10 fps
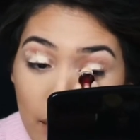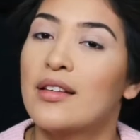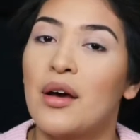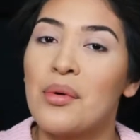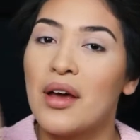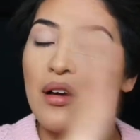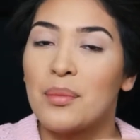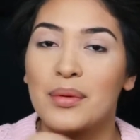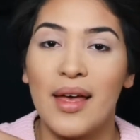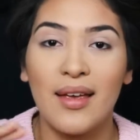now we got
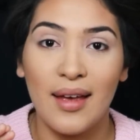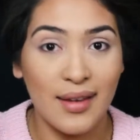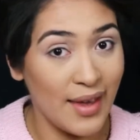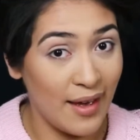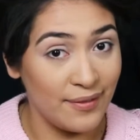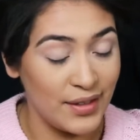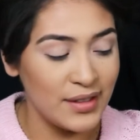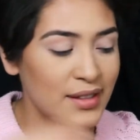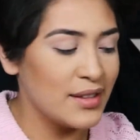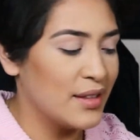a blank
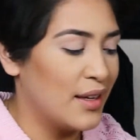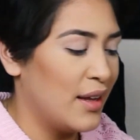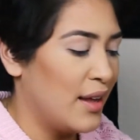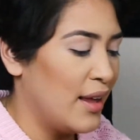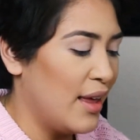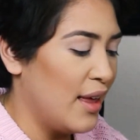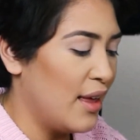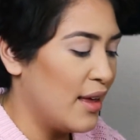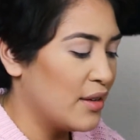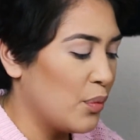canvas.
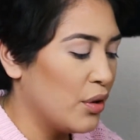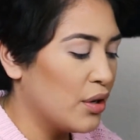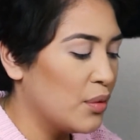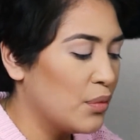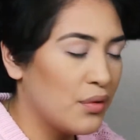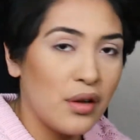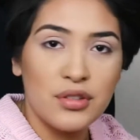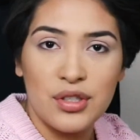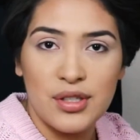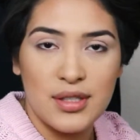And we're gonna move on
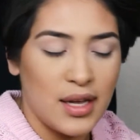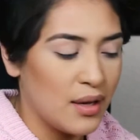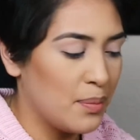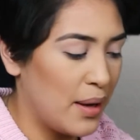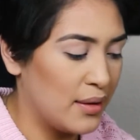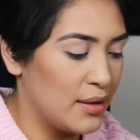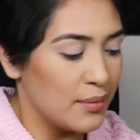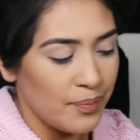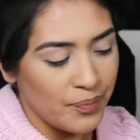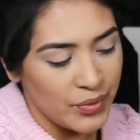to the second palette.
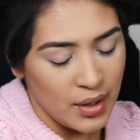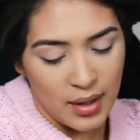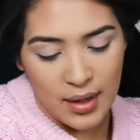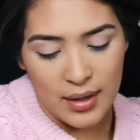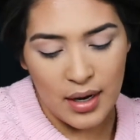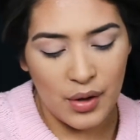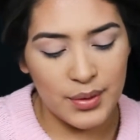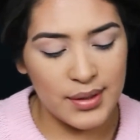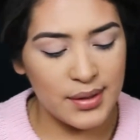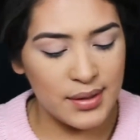Now
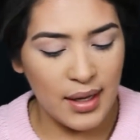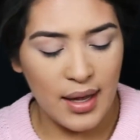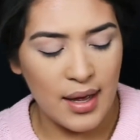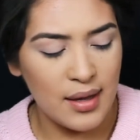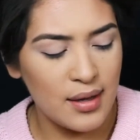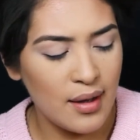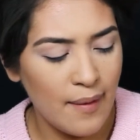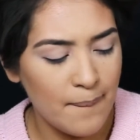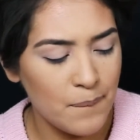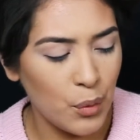this is a
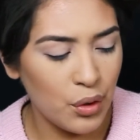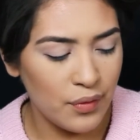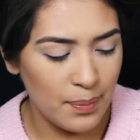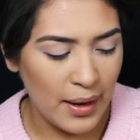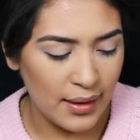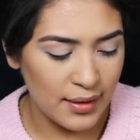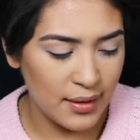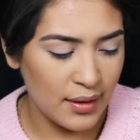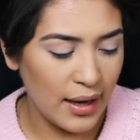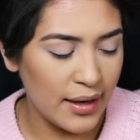Morphe
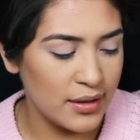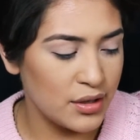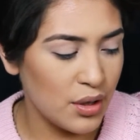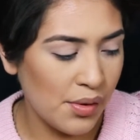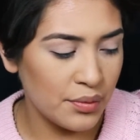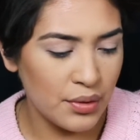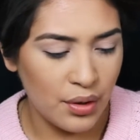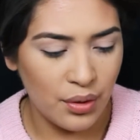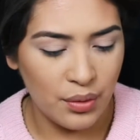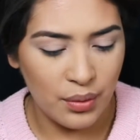palette. I don't
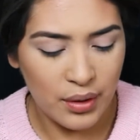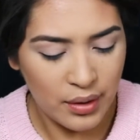know